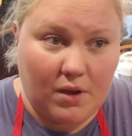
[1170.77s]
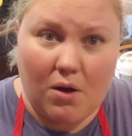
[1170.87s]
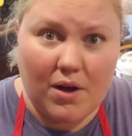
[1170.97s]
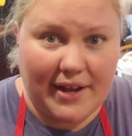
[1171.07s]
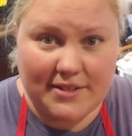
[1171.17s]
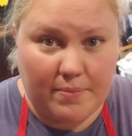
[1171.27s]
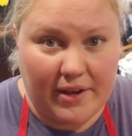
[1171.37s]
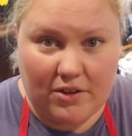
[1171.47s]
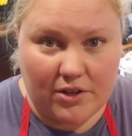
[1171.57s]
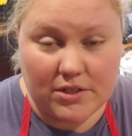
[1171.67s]
all kinds of
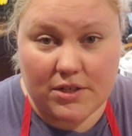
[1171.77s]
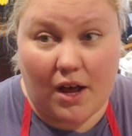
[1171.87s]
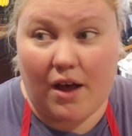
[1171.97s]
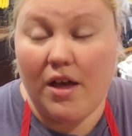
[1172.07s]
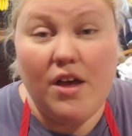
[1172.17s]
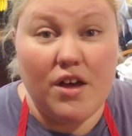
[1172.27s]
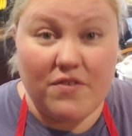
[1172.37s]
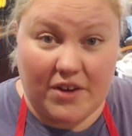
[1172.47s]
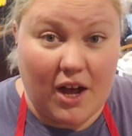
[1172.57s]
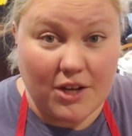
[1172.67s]
baked goods. Uh,
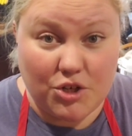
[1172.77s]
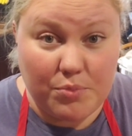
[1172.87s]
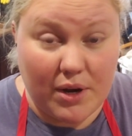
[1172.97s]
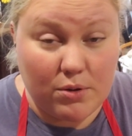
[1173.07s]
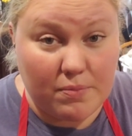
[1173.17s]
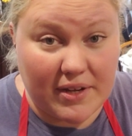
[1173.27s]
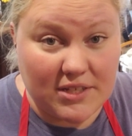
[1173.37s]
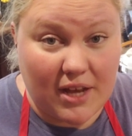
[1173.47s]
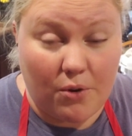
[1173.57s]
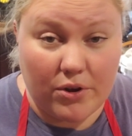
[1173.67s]
focaccia bread with my
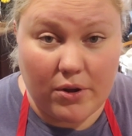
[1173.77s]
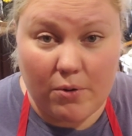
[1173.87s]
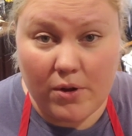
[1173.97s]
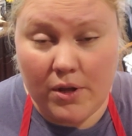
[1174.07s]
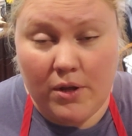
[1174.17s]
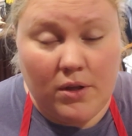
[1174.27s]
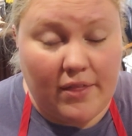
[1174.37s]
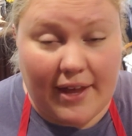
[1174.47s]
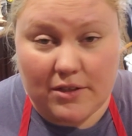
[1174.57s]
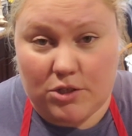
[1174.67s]
sourdough.
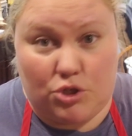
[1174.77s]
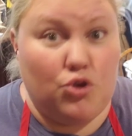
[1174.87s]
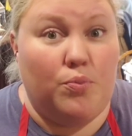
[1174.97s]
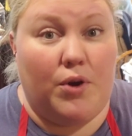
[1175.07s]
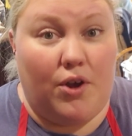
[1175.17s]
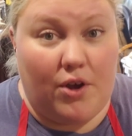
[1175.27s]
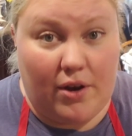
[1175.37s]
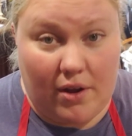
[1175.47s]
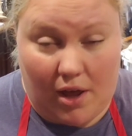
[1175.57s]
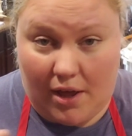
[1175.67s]
That's super
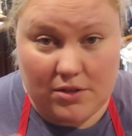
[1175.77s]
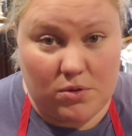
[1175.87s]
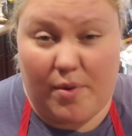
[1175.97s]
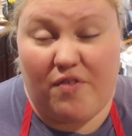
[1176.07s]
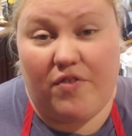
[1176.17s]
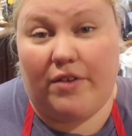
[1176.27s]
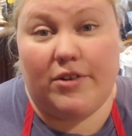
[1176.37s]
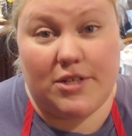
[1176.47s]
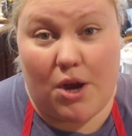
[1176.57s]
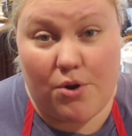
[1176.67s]
good. That's one of my
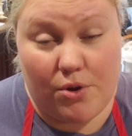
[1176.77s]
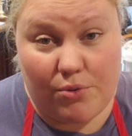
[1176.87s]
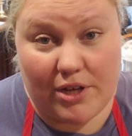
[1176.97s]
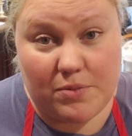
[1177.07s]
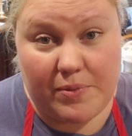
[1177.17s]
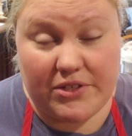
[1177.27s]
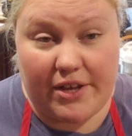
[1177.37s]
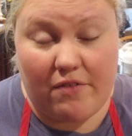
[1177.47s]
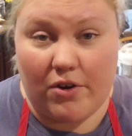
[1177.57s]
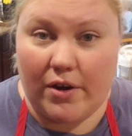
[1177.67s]
favorite sourdough recipes
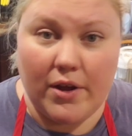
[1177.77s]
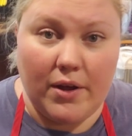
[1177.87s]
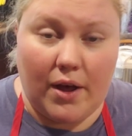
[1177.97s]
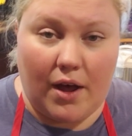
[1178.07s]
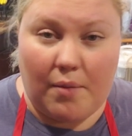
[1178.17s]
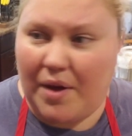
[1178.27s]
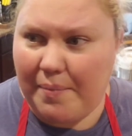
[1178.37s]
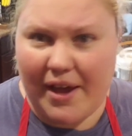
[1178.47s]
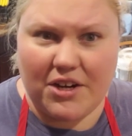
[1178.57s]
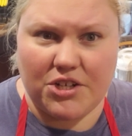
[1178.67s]
ever. Um, I'm
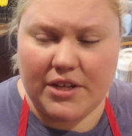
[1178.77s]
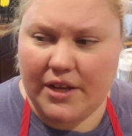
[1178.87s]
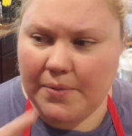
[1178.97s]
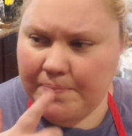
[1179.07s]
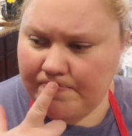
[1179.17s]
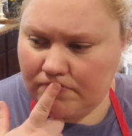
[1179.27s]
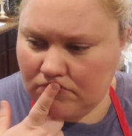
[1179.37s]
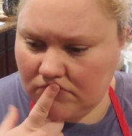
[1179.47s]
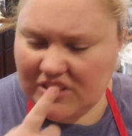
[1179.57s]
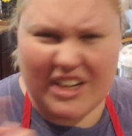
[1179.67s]
actually,
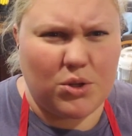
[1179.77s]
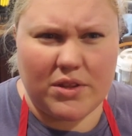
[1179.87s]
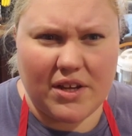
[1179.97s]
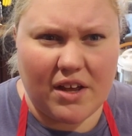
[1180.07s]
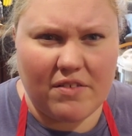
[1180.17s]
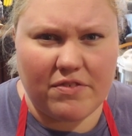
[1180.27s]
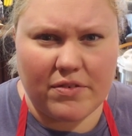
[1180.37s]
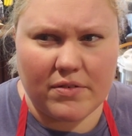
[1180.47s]
I don't think I've